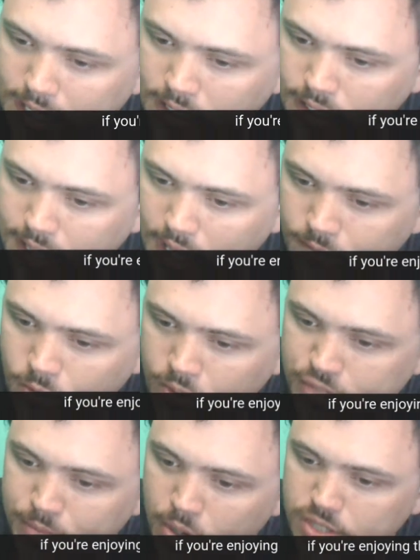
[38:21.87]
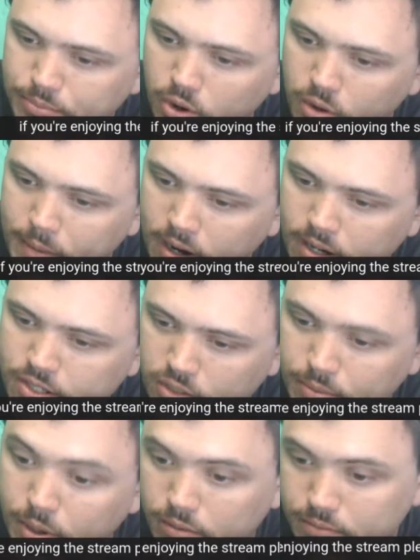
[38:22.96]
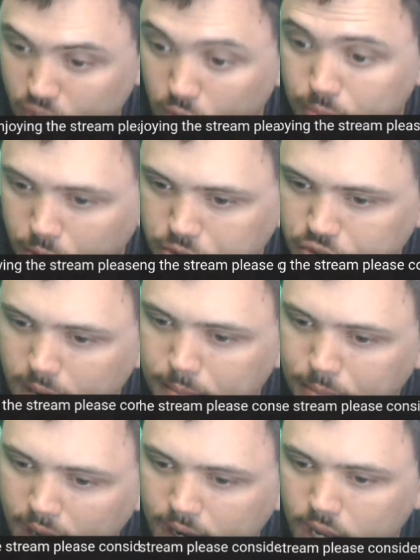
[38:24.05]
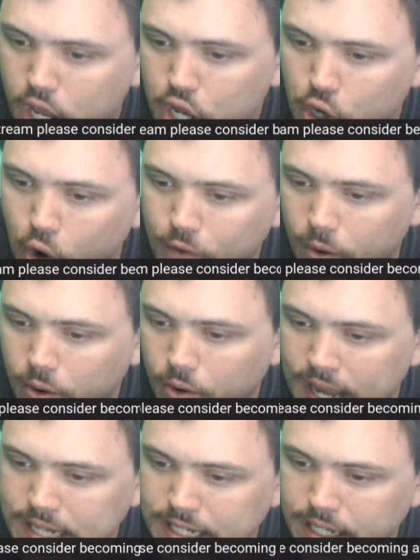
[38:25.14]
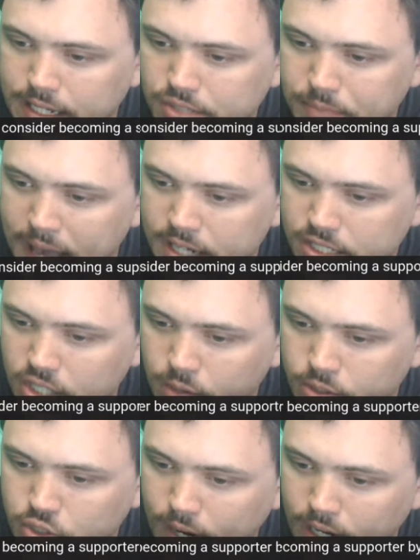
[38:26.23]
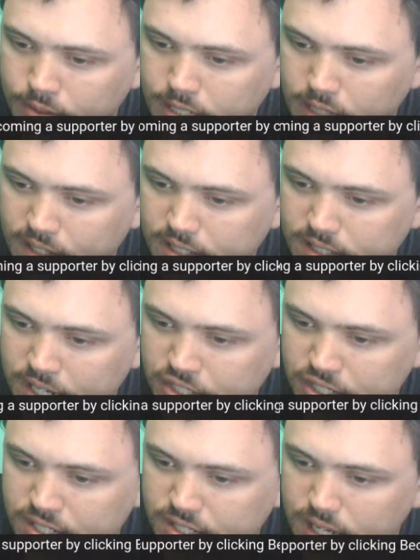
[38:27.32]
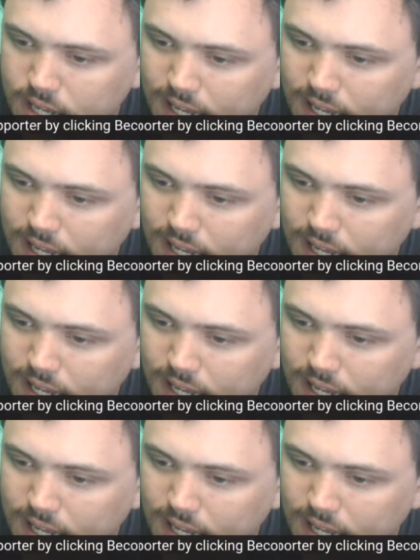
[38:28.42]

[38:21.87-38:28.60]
Inland California is mostly pro-America, so pro-Trump, but no voter ID in Spanish language radio and TV stations,